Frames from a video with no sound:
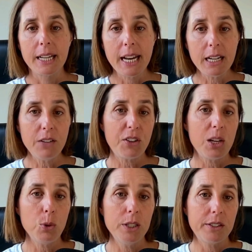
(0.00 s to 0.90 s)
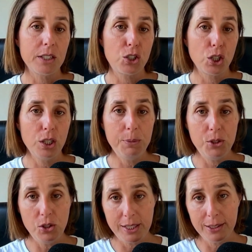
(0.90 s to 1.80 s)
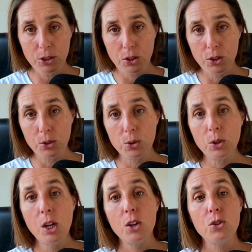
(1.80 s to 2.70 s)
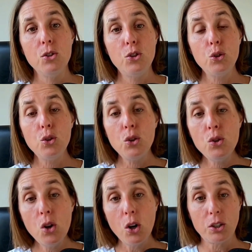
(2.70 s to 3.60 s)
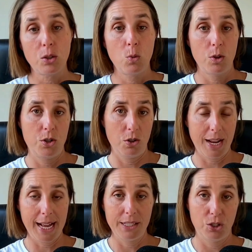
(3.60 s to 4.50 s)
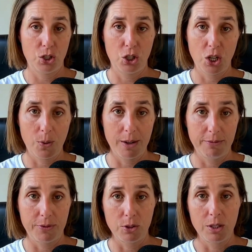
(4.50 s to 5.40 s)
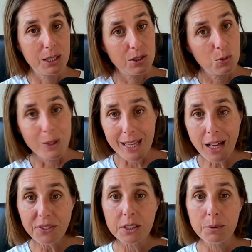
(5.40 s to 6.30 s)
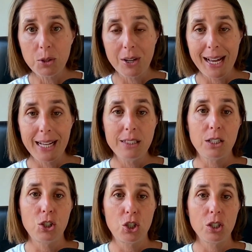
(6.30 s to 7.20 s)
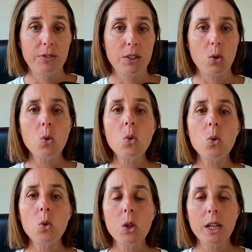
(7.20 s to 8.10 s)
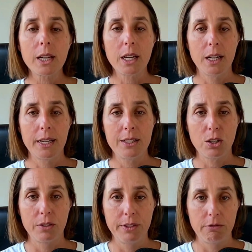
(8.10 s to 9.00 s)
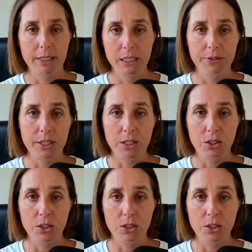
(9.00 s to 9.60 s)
Negative keywords are terms you tell Google you do not want your ads to show up for, because without them, your ads can show for all kinds of irrelevant